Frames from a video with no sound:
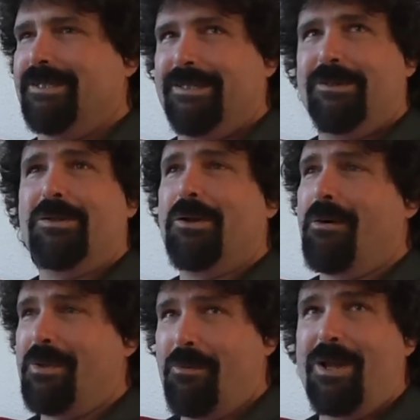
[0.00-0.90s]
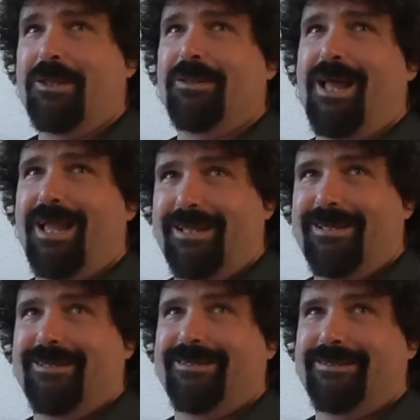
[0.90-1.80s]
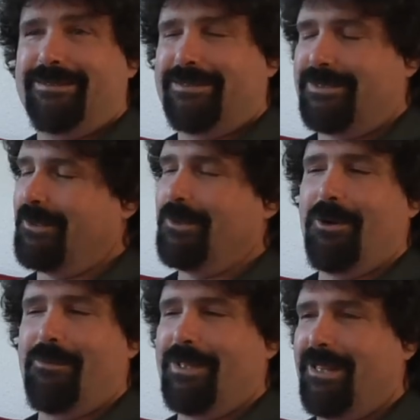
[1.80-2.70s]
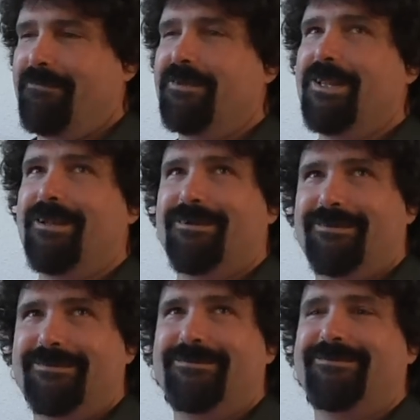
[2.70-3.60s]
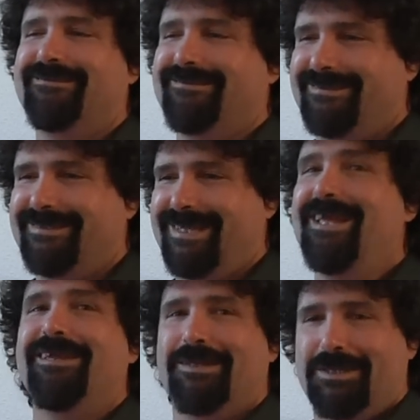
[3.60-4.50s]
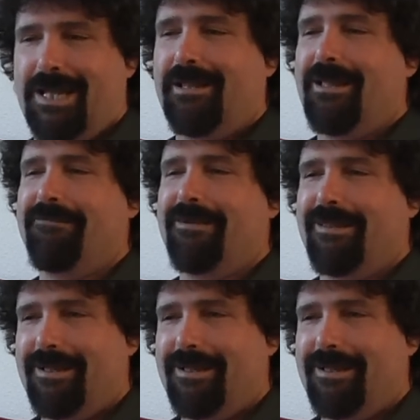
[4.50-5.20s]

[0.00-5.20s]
you can call me what you like. Just don't call me late for dinner. See? I got to laugh at